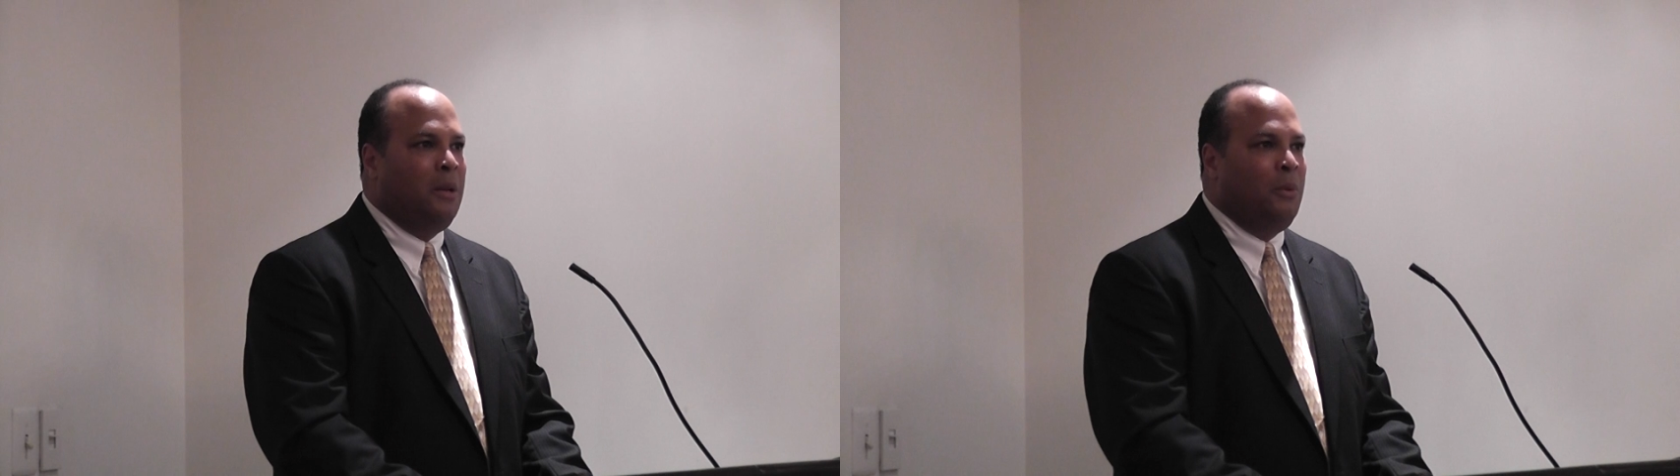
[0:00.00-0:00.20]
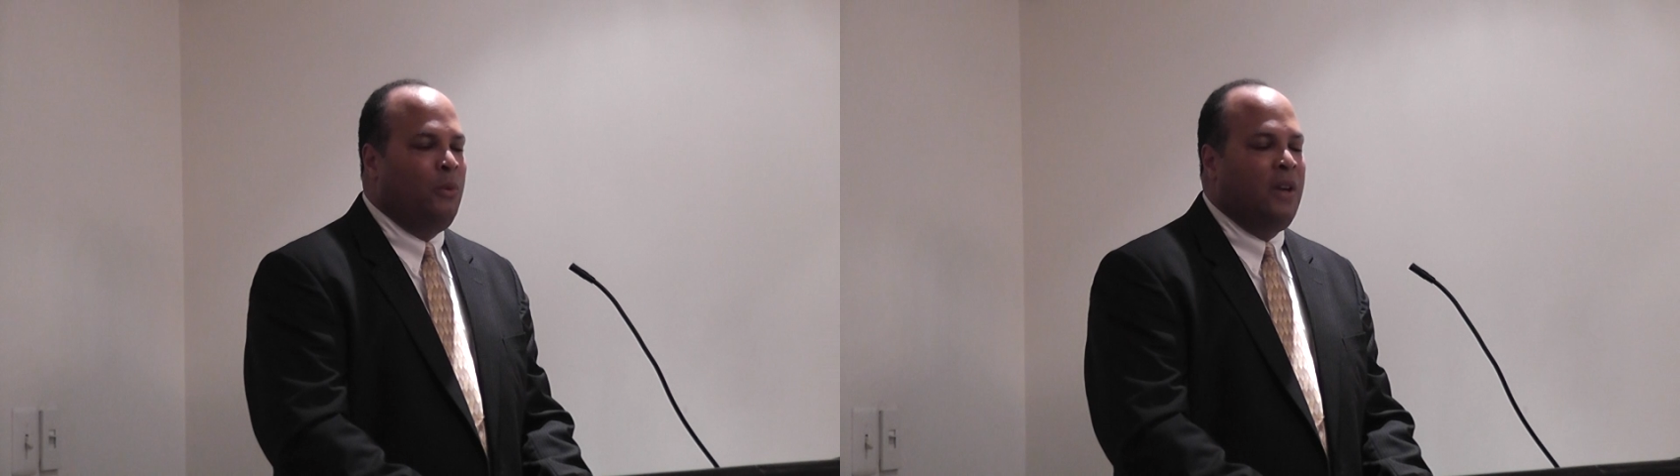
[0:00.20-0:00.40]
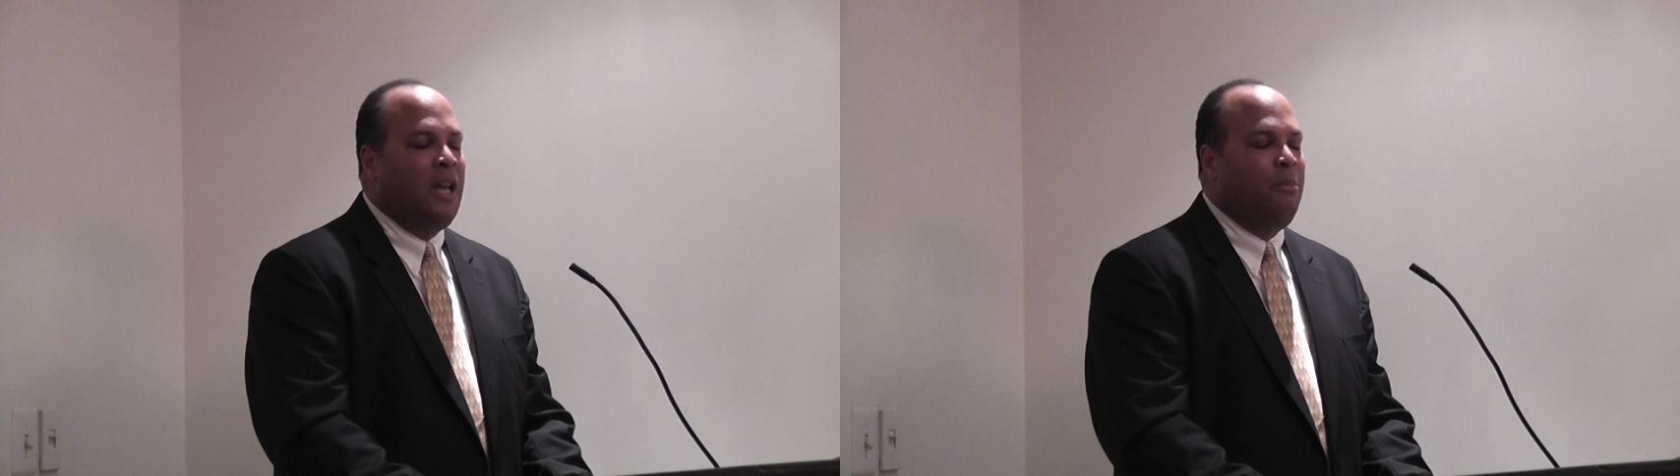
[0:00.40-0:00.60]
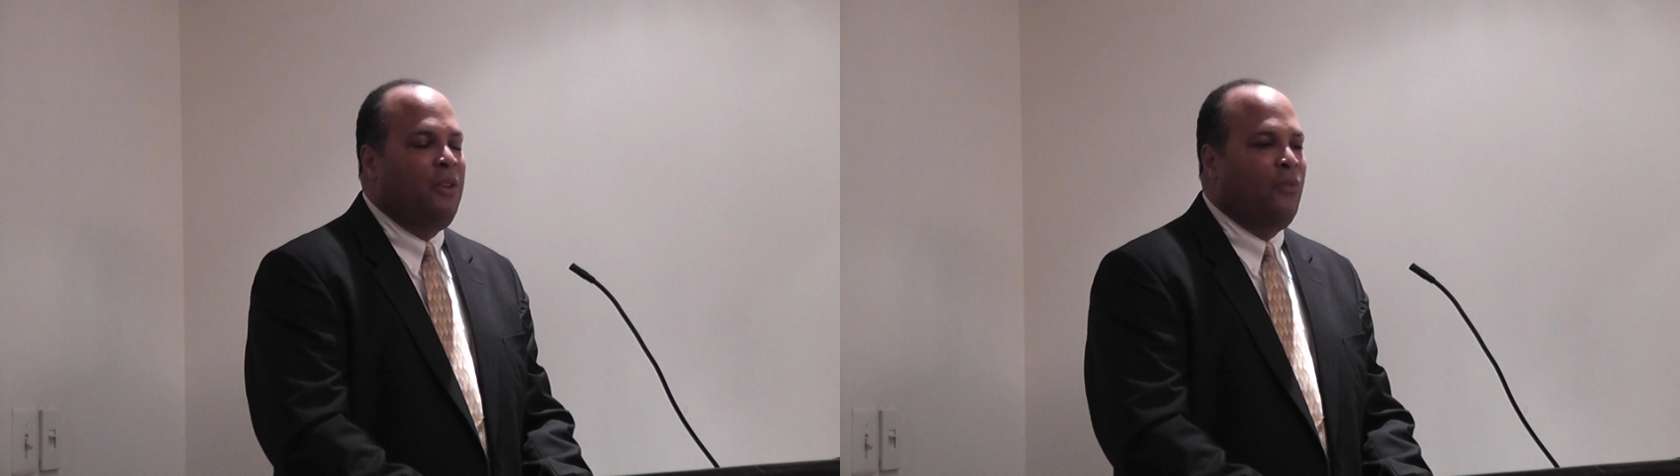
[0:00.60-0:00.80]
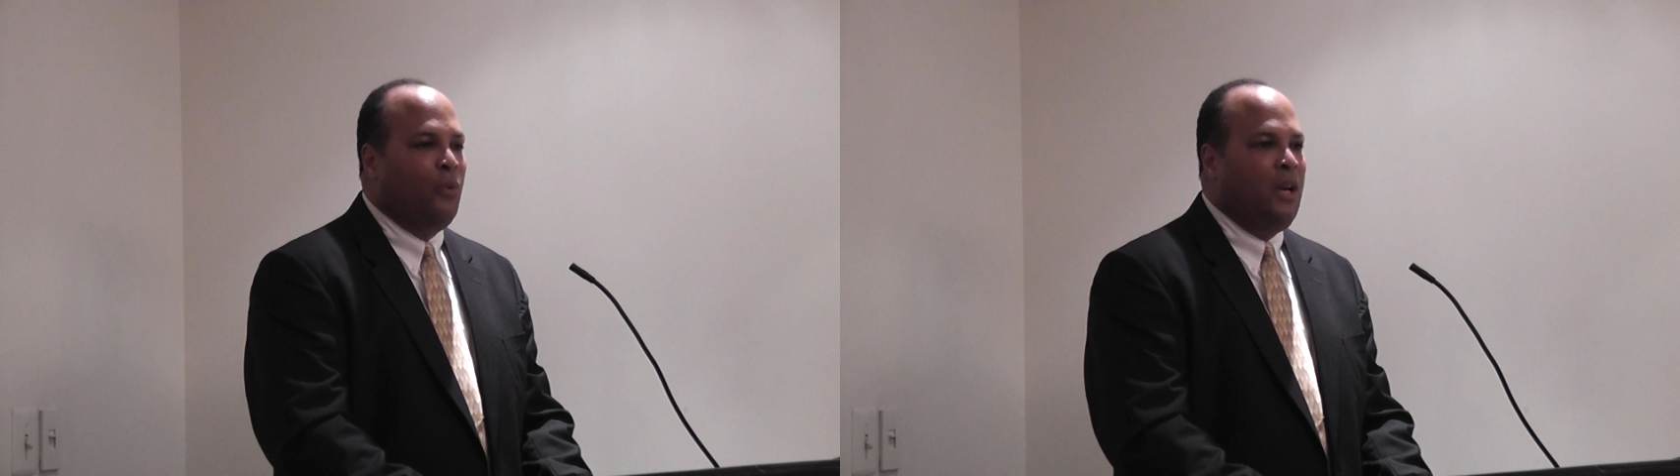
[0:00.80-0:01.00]
I mean, we've got to be
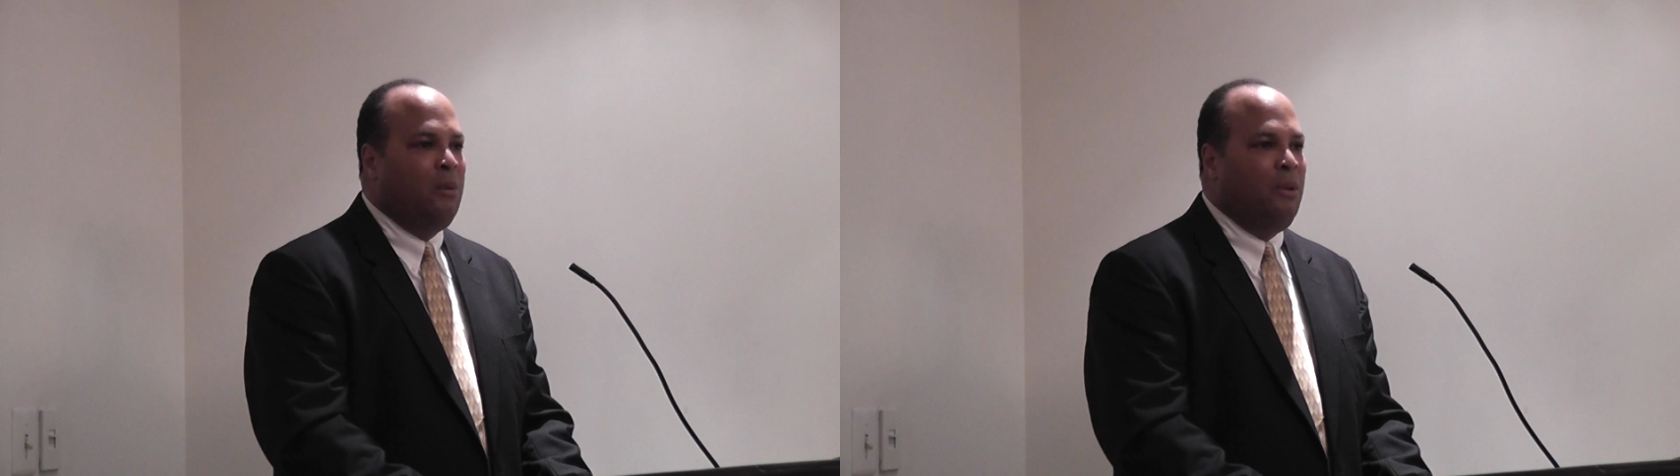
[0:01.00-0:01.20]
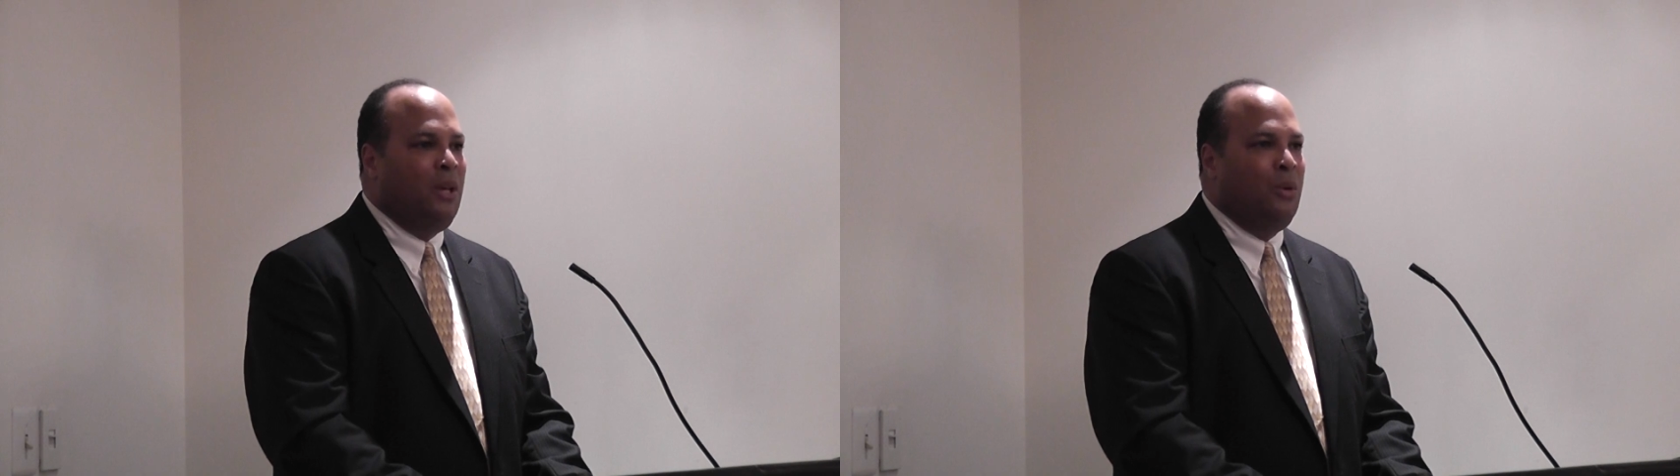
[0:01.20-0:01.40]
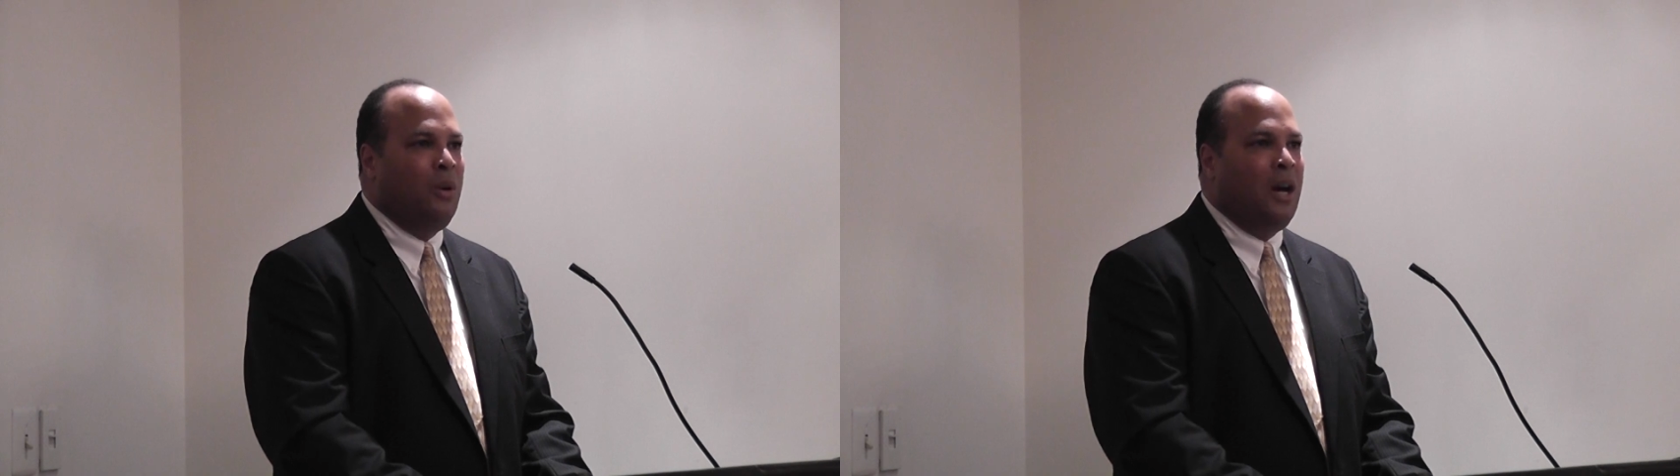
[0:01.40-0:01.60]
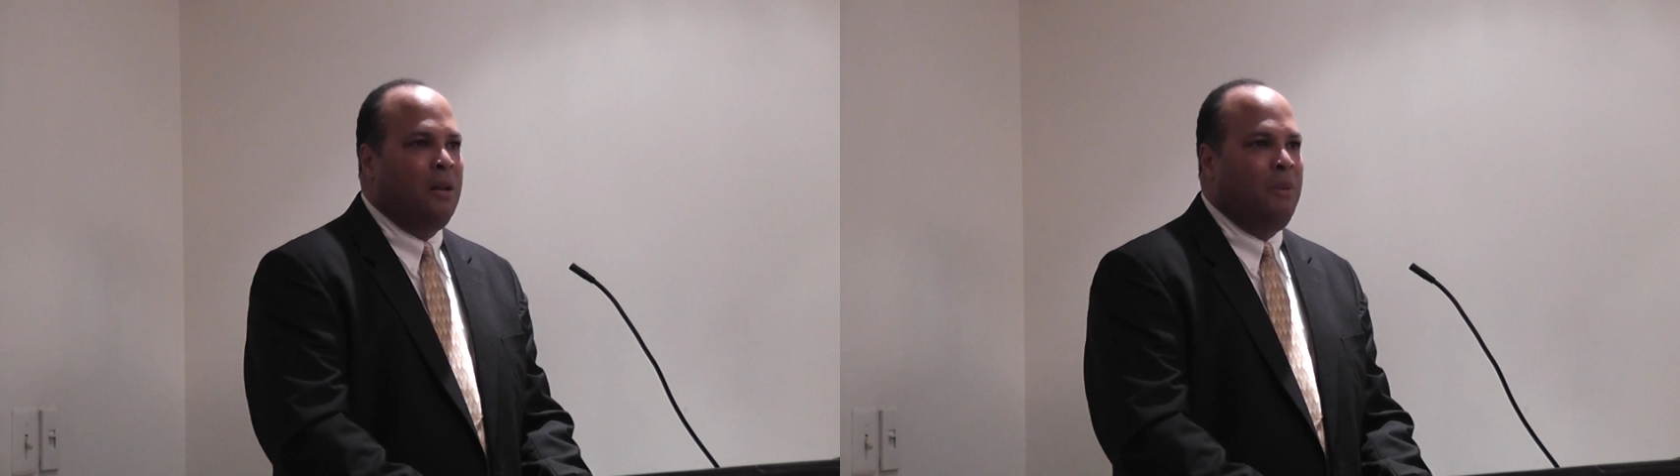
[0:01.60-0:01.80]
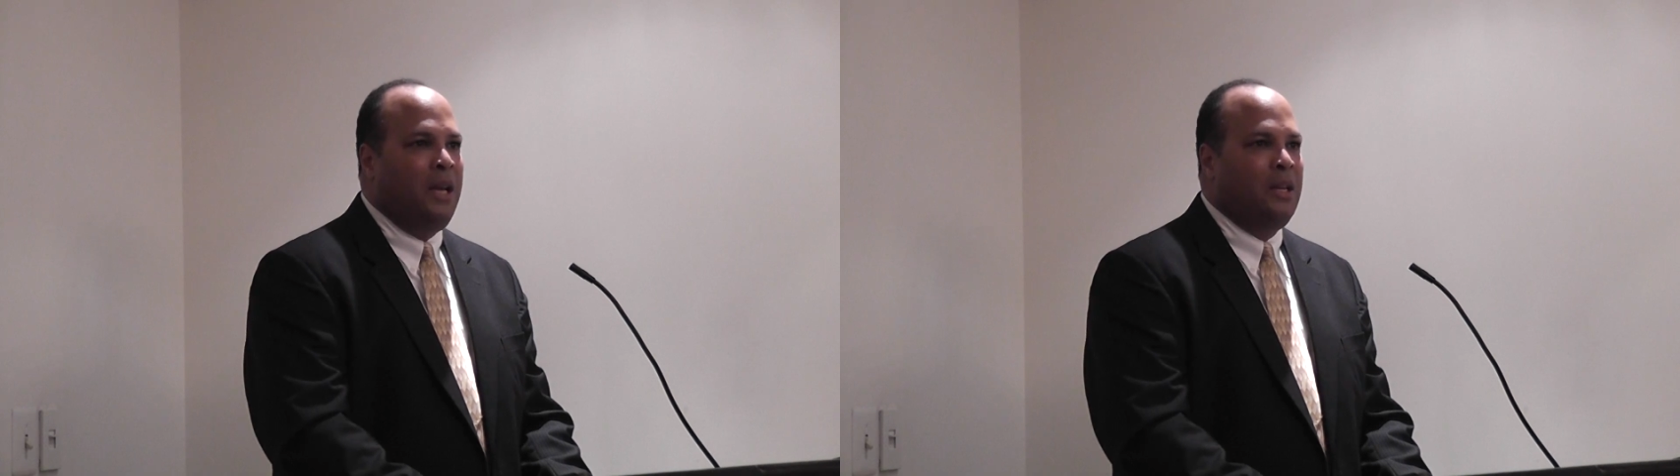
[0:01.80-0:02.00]
free to be who
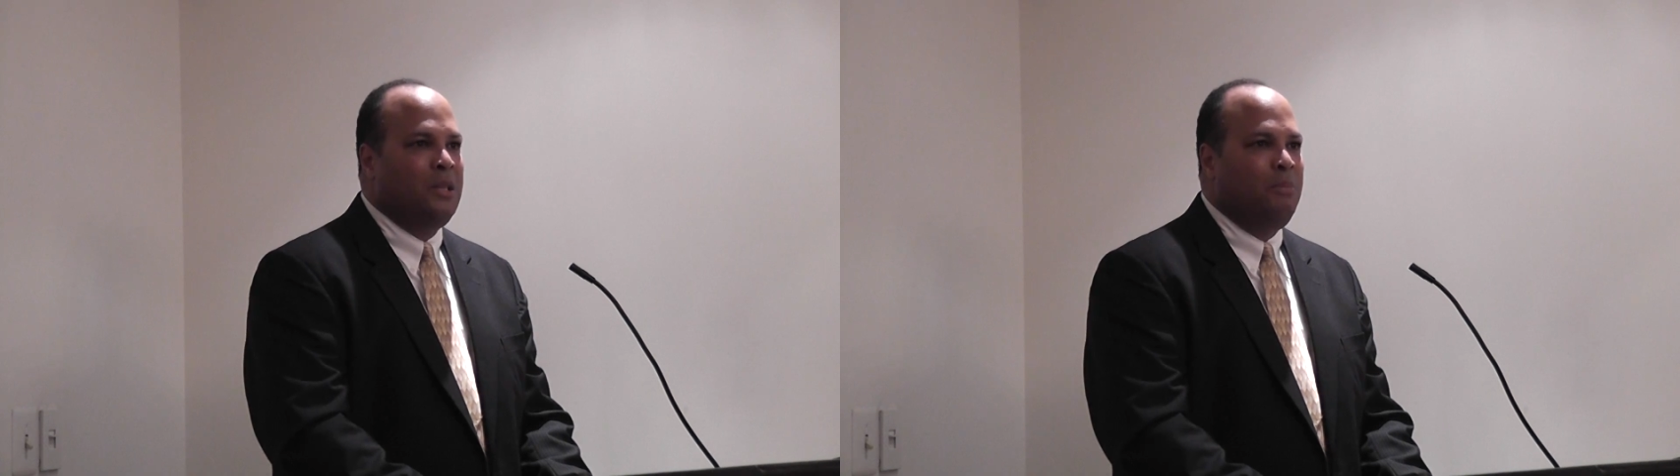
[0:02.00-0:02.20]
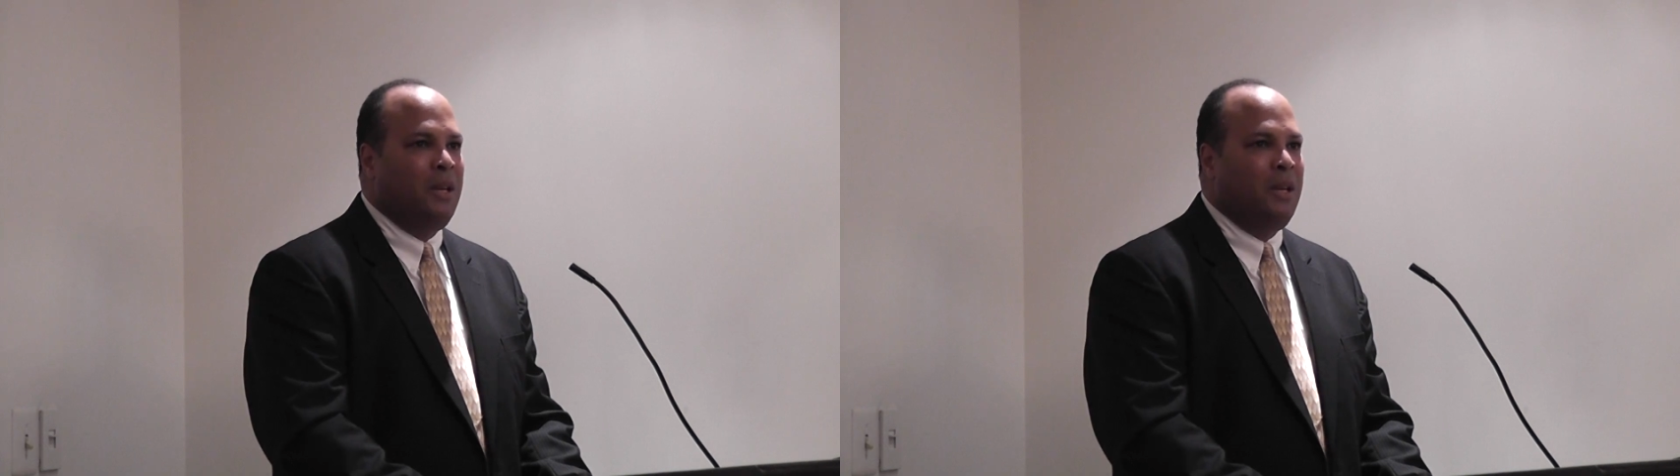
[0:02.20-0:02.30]
God made us,